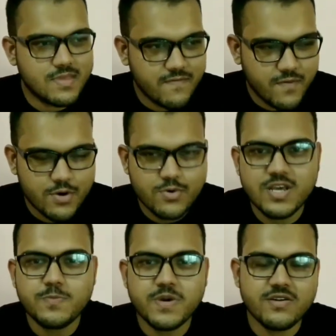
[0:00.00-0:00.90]
for
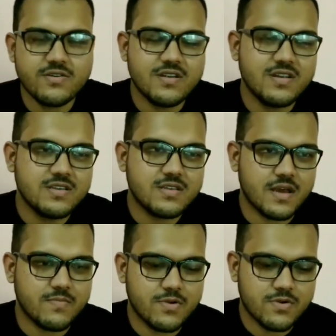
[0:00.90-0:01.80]
today's particular list,
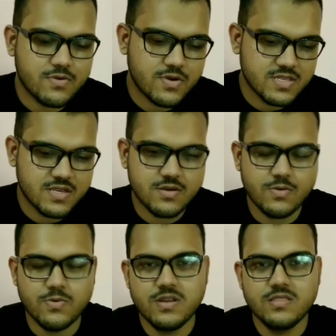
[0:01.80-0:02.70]
I'm going to consider
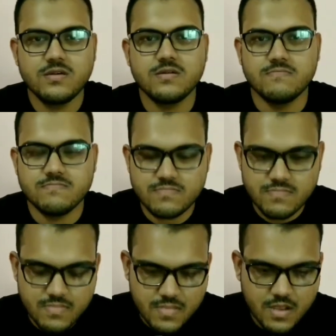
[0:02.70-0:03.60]
only the
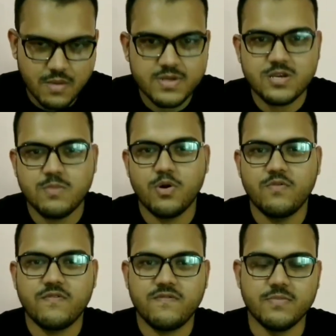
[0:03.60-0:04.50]
commercial
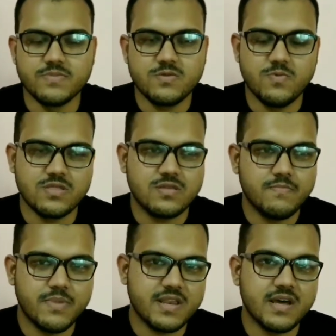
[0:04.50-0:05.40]
Bollywood films with
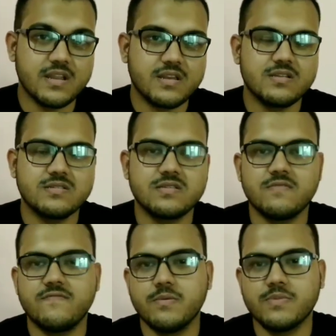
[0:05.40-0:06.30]
big directors
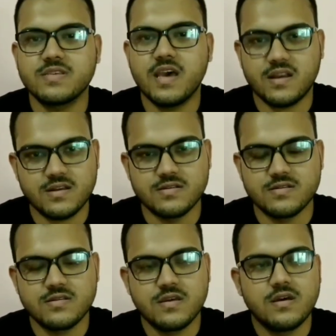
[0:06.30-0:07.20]
and famous
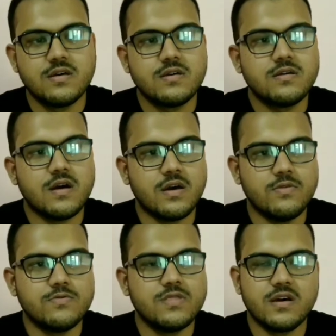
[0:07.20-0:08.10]
actors. I
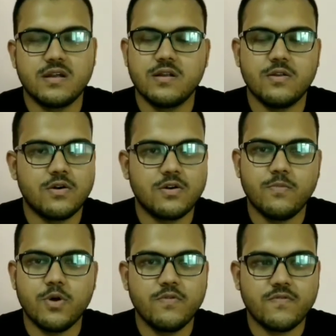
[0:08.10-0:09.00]
know there are a lot of
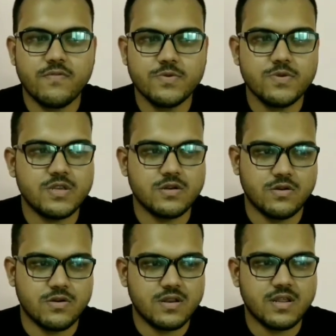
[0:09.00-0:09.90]
Bollywood films which are
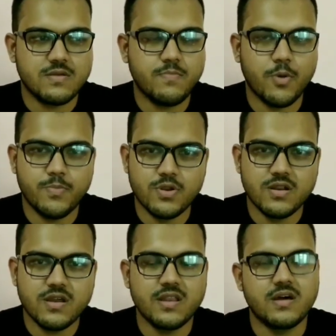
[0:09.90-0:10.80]
not that
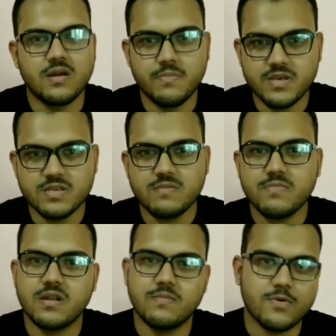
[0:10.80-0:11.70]
popular and are amazing,
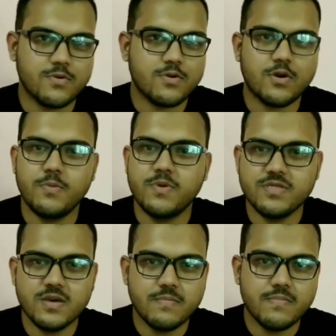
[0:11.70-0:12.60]
but I'm going to talk about
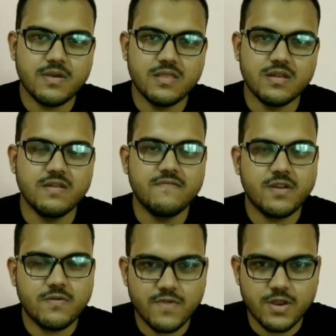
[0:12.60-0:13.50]
them in a
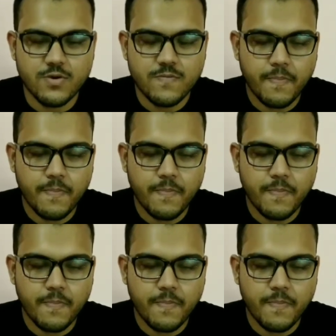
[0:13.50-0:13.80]
different video.